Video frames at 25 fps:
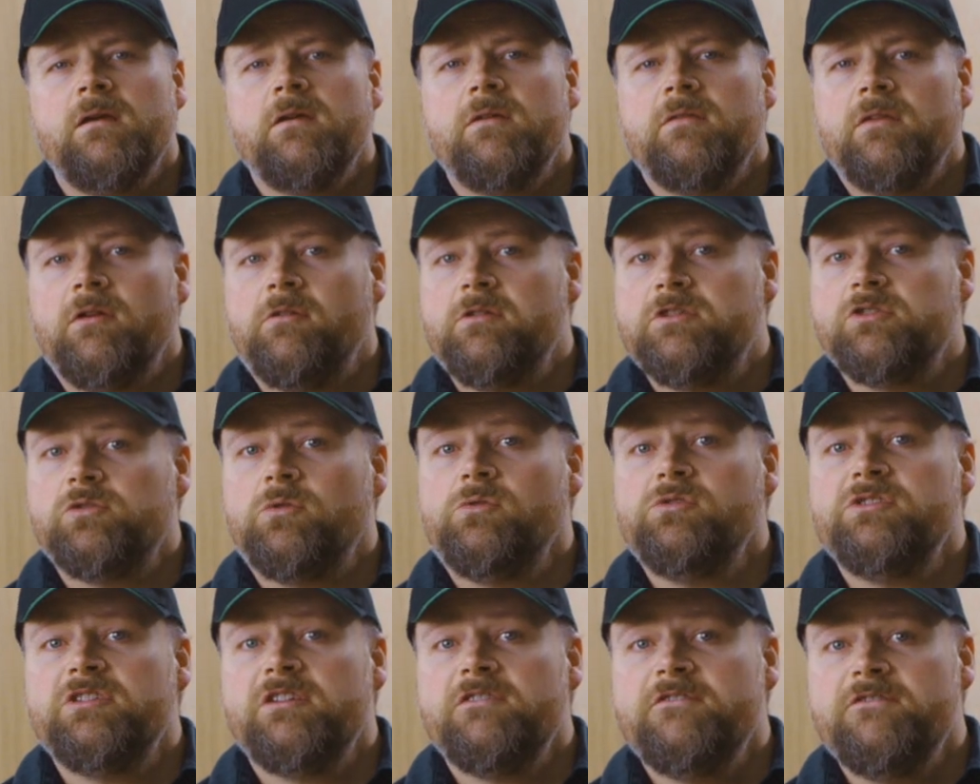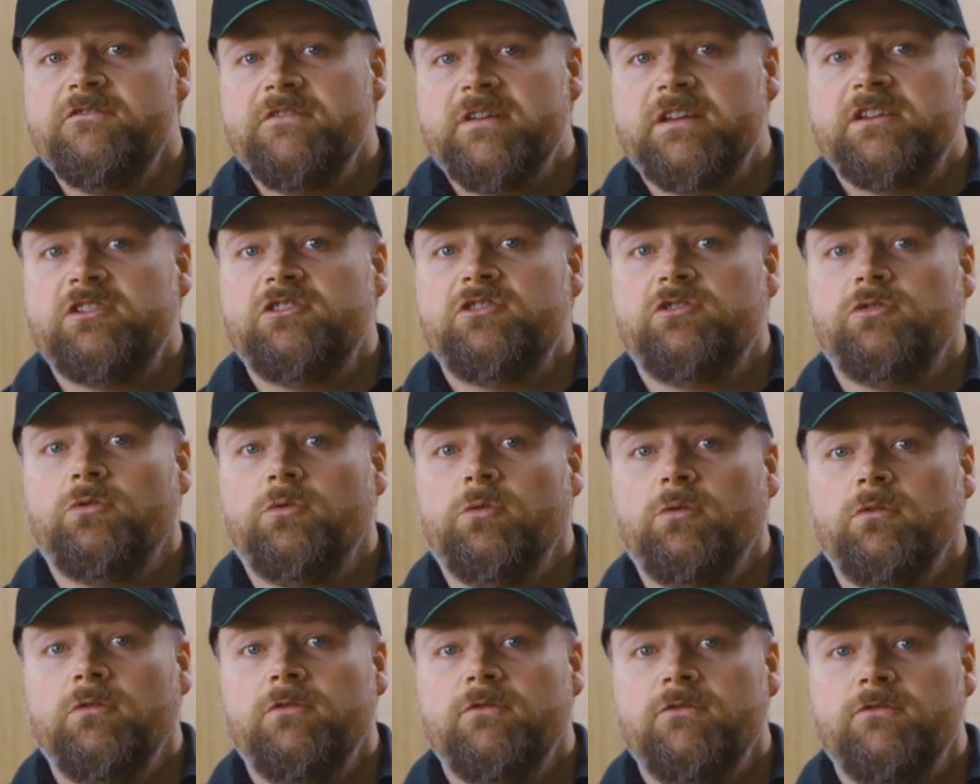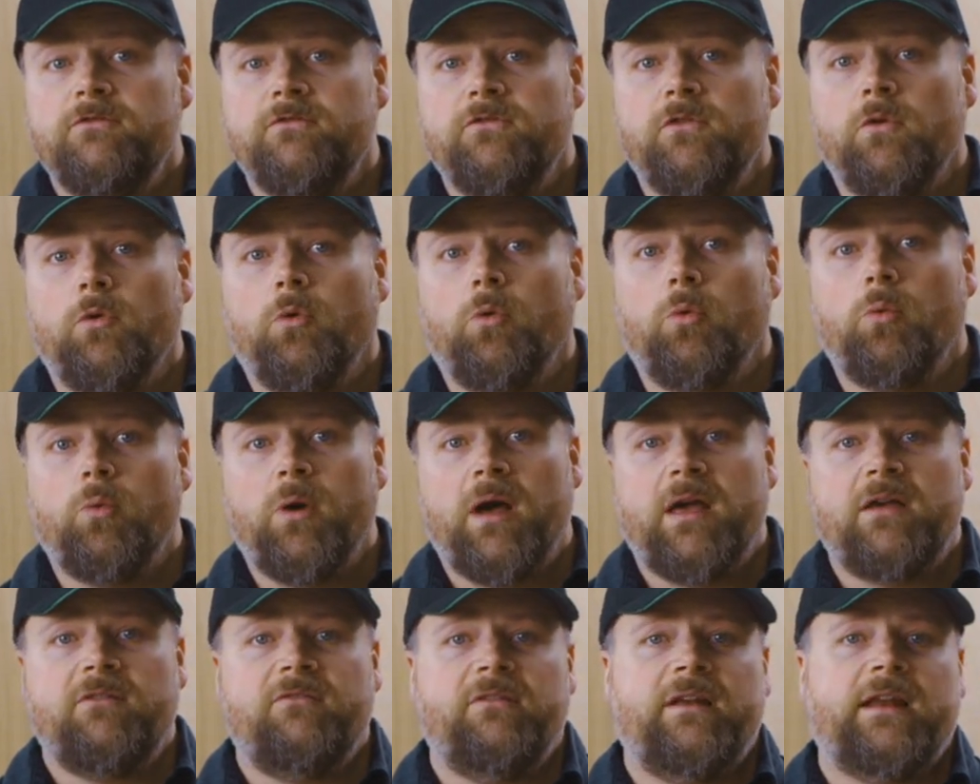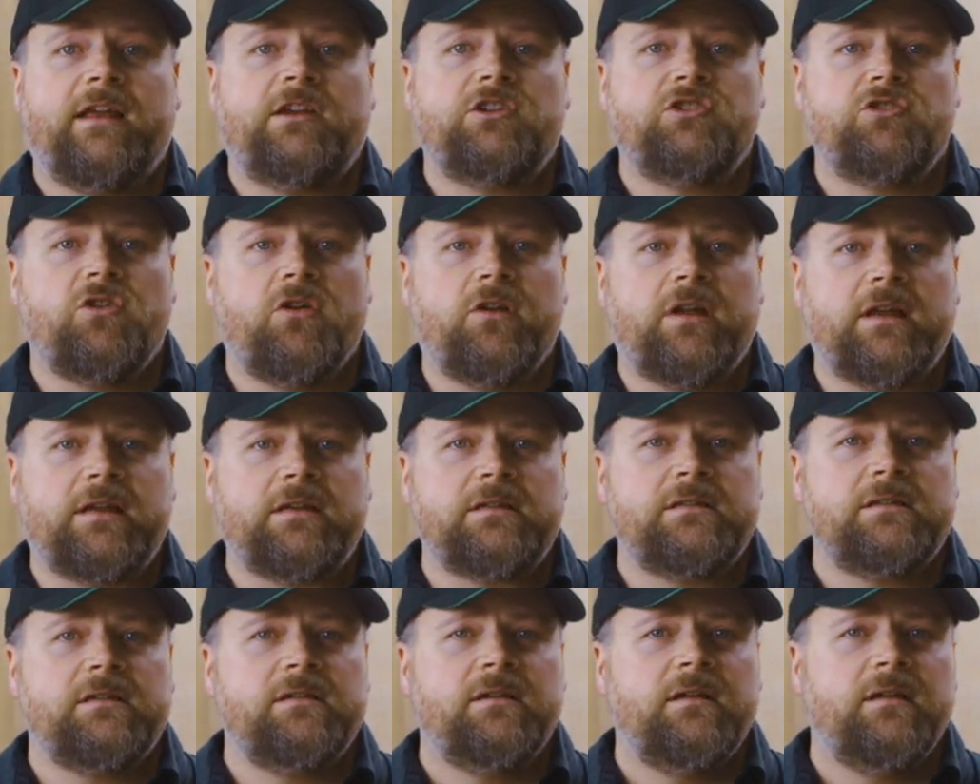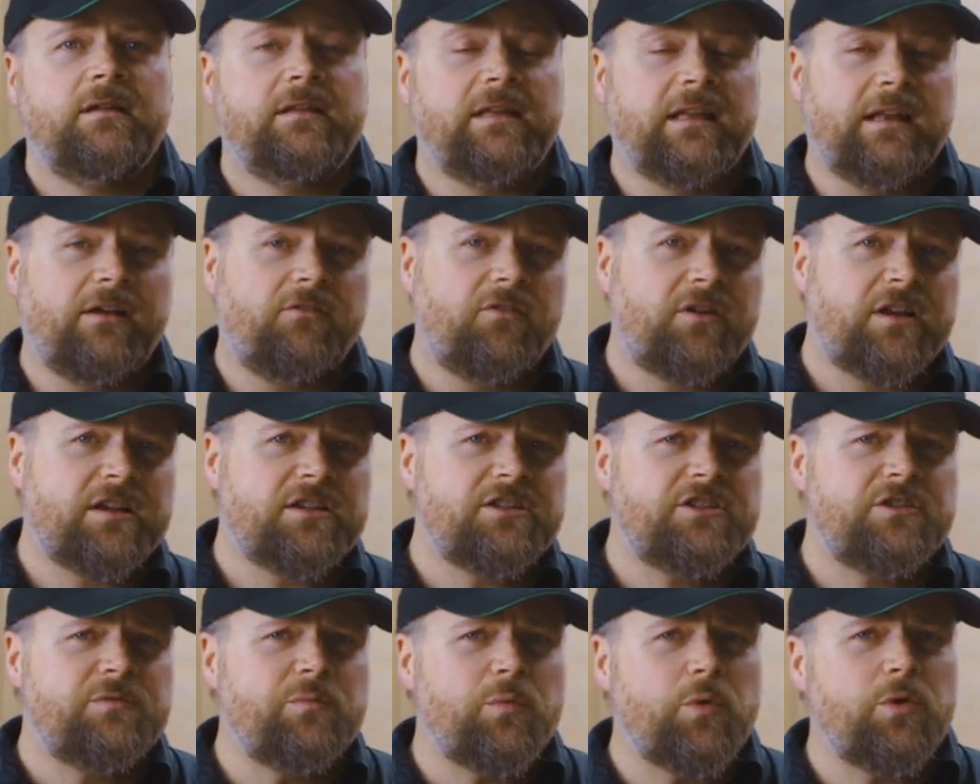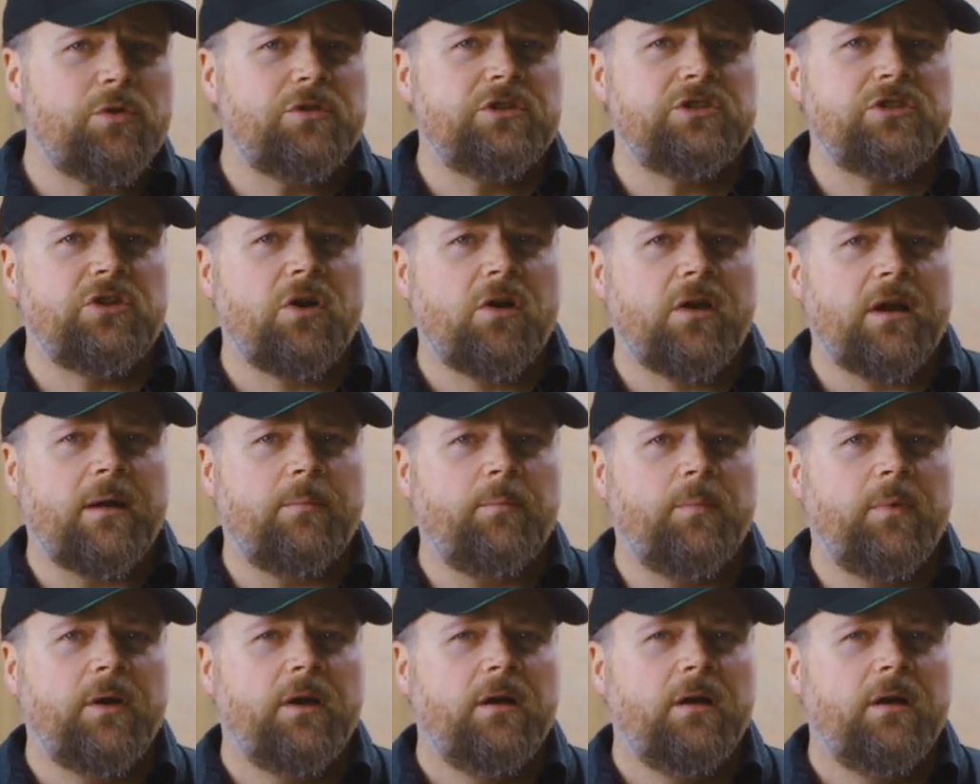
There is also Festool full wave electronics, delivering a smooth startup,